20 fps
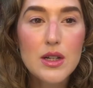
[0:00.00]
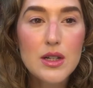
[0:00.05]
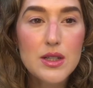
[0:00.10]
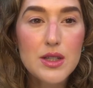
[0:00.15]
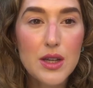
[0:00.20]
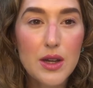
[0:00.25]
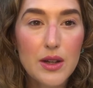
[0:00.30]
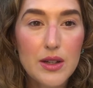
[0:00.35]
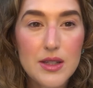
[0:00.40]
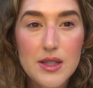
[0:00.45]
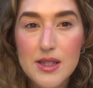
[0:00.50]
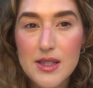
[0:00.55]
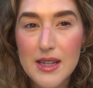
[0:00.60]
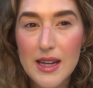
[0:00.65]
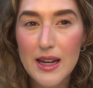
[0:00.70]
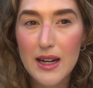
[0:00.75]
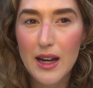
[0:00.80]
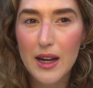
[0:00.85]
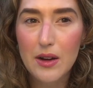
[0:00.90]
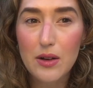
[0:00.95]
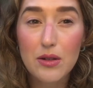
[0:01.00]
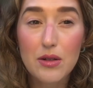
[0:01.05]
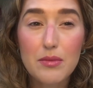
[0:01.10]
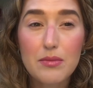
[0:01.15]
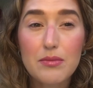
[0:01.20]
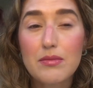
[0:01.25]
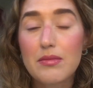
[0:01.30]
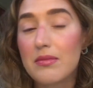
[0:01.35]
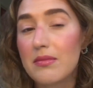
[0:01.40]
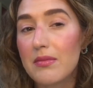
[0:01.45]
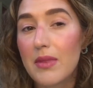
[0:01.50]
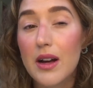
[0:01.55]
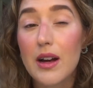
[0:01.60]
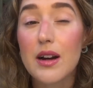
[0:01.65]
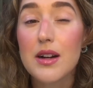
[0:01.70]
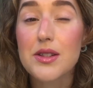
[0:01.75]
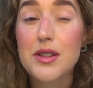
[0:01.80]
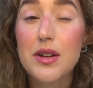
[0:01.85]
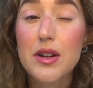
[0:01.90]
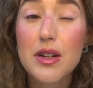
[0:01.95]
So you can see, like, my
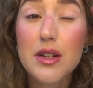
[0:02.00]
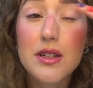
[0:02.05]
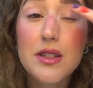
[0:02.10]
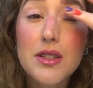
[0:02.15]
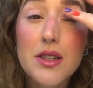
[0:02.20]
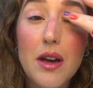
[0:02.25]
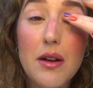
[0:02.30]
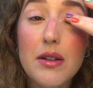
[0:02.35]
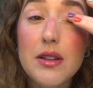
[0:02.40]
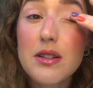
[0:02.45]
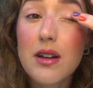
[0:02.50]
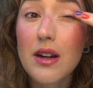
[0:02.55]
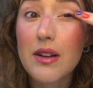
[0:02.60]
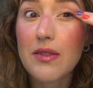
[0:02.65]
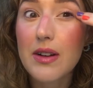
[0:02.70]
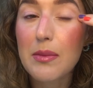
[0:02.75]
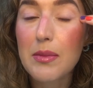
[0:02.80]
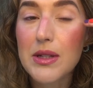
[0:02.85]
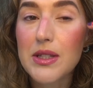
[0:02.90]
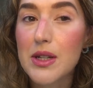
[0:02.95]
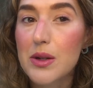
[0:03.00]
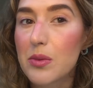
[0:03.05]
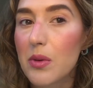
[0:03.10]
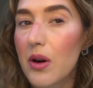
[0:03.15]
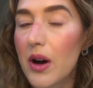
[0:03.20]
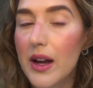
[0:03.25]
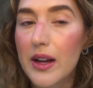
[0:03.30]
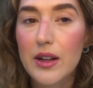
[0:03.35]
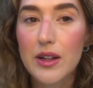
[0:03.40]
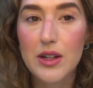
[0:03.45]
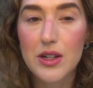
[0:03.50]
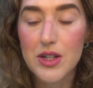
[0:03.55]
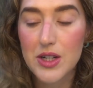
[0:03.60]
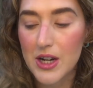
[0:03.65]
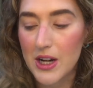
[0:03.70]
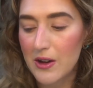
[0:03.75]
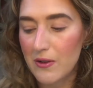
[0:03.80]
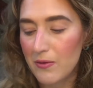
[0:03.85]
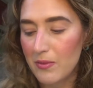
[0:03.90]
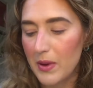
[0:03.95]
eyes are hooded, so it's kind of limited what I can
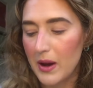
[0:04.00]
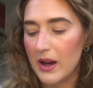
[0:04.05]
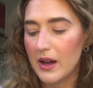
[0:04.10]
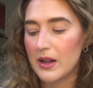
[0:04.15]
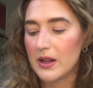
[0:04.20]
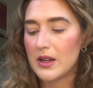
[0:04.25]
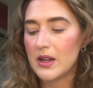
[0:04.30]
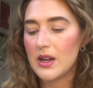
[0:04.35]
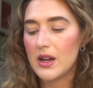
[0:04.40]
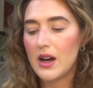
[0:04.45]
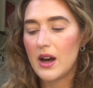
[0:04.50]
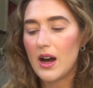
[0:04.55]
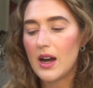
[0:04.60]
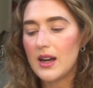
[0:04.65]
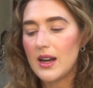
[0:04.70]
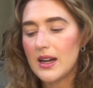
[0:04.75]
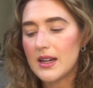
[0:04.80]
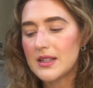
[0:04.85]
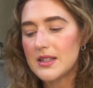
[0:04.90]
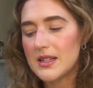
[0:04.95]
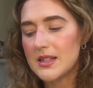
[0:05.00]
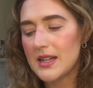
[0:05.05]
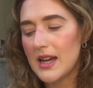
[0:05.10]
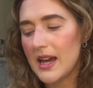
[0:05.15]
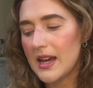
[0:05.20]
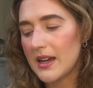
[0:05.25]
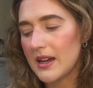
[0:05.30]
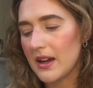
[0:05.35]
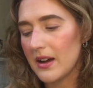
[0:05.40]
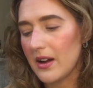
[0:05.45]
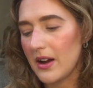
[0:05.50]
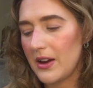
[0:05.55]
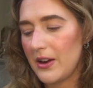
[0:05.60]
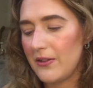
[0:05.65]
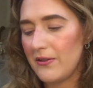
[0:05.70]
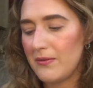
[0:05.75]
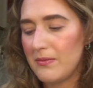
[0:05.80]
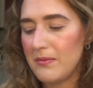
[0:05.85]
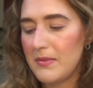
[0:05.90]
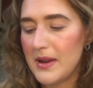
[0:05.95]
achieve. But I like to take a kind of
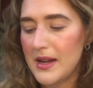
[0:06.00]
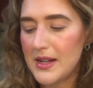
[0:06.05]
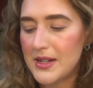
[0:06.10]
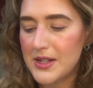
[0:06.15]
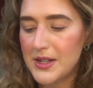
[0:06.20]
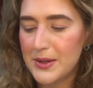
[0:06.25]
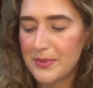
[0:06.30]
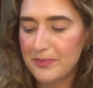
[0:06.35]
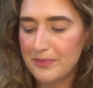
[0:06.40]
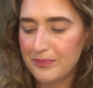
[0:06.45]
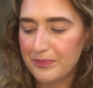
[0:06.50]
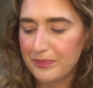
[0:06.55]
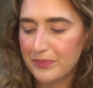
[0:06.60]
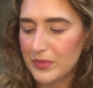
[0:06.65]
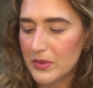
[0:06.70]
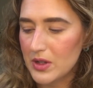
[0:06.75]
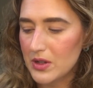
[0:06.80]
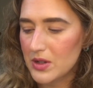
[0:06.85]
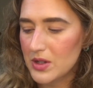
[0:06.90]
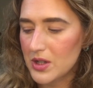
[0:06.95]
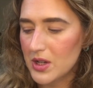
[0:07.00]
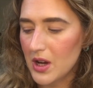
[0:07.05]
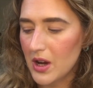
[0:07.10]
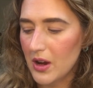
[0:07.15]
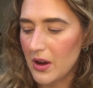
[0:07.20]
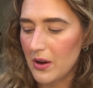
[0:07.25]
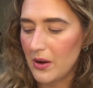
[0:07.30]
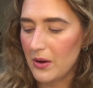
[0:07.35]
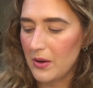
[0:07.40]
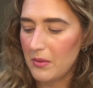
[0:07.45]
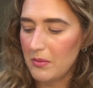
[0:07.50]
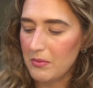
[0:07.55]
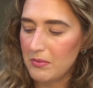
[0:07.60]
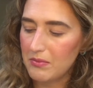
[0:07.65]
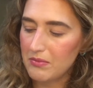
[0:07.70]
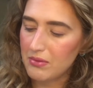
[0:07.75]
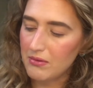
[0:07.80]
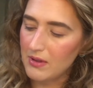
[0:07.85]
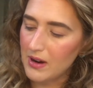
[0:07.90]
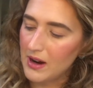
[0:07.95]
mid-tone
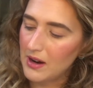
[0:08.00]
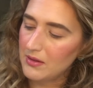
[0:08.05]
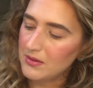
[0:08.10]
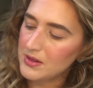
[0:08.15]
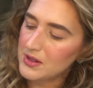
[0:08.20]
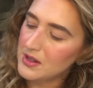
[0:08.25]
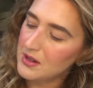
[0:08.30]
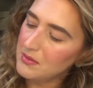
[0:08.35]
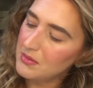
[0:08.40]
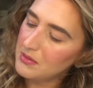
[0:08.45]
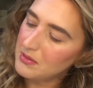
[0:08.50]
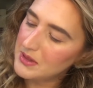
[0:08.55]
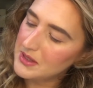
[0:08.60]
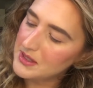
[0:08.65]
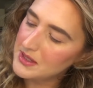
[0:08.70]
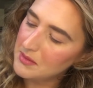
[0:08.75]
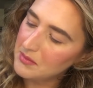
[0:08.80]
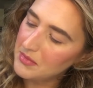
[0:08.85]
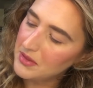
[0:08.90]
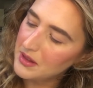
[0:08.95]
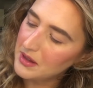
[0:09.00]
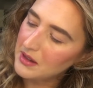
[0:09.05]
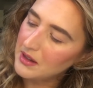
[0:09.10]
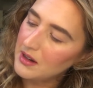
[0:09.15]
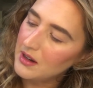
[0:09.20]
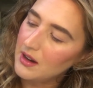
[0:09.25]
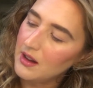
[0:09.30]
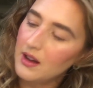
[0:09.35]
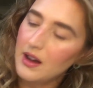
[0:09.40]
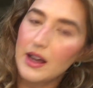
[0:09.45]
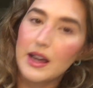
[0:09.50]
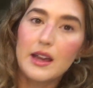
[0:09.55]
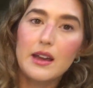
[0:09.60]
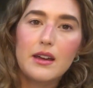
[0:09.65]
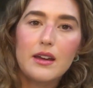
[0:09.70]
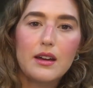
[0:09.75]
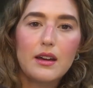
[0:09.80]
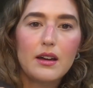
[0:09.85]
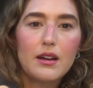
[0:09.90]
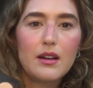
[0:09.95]
brown, so probably something
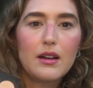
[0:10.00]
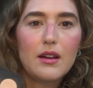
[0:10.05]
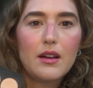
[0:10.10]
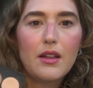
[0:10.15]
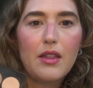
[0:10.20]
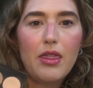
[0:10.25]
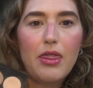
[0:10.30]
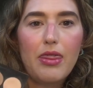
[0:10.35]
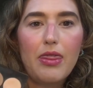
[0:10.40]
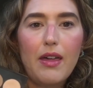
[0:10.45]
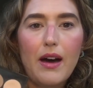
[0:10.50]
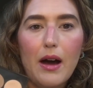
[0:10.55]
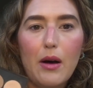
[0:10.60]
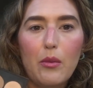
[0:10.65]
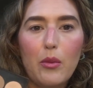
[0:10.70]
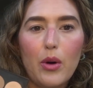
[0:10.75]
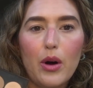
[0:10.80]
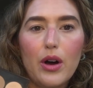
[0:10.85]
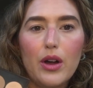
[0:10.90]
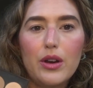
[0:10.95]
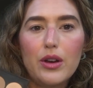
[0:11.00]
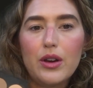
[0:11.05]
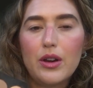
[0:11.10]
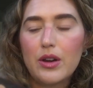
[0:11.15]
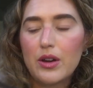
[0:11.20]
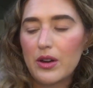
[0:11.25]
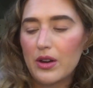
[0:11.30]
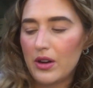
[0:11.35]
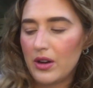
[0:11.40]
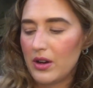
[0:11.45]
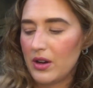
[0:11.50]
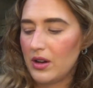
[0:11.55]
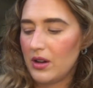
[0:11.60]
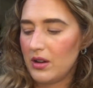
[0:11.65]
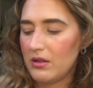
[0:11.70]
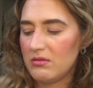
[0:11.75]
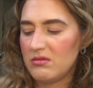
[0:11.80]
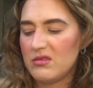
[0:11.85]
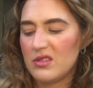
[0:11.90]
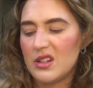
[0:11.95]
like that one.
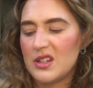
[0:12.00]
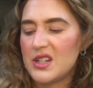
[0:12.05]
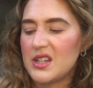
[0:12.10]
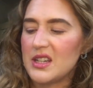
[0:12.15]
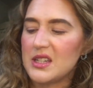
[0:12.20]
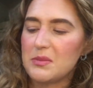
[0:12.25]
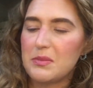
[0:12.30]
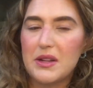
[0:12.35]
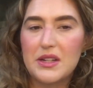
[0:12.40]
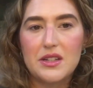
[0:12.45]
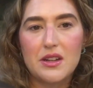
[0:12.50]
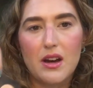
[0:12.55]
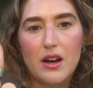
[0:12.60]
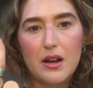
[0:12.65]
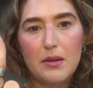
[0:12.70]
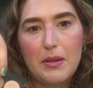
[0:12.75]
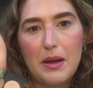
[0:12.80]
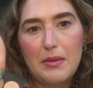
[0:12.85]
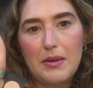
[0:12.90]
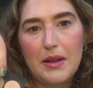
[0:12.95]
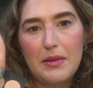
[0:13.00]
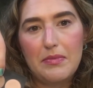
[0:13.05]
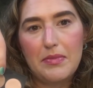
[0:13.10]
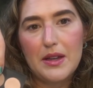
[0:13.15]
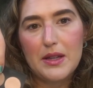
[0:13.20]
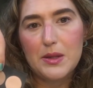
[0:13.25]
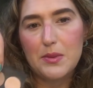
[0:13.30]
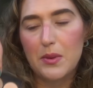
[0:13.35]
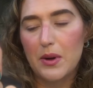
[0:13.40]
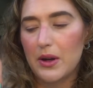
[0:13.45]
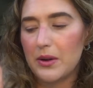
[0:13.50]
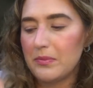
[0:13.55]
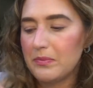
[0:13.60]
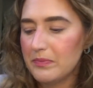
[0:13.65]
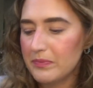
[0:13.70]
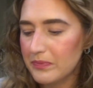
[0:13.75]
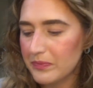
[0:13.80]
Or actually that's a bit dark, maybe this one,